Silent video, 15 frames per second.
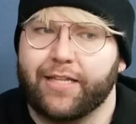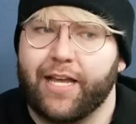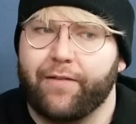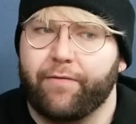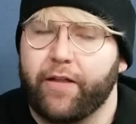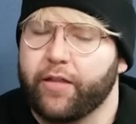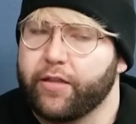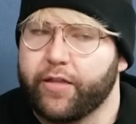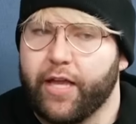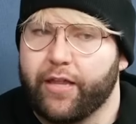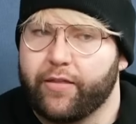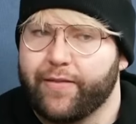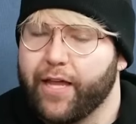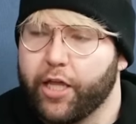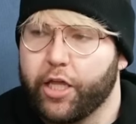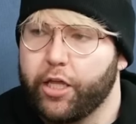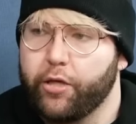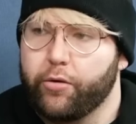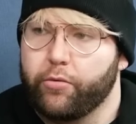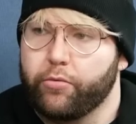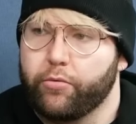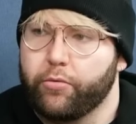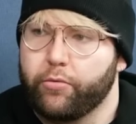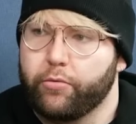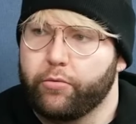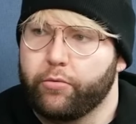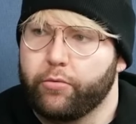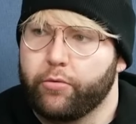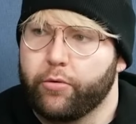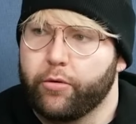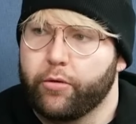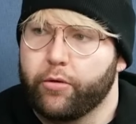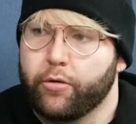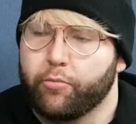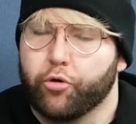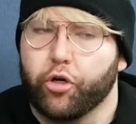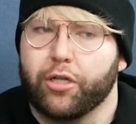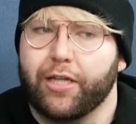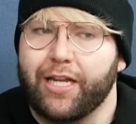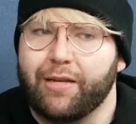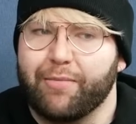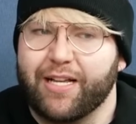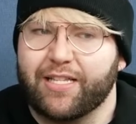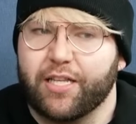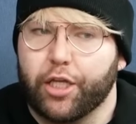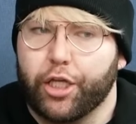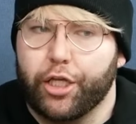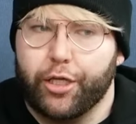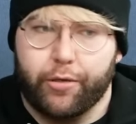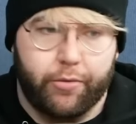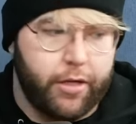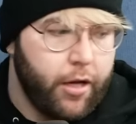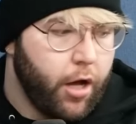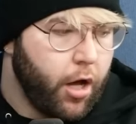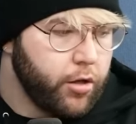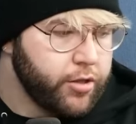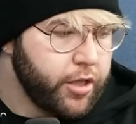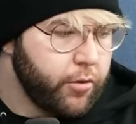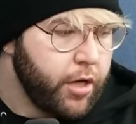definitely isn't that cute. BROOKLINEN makes it cute. Also,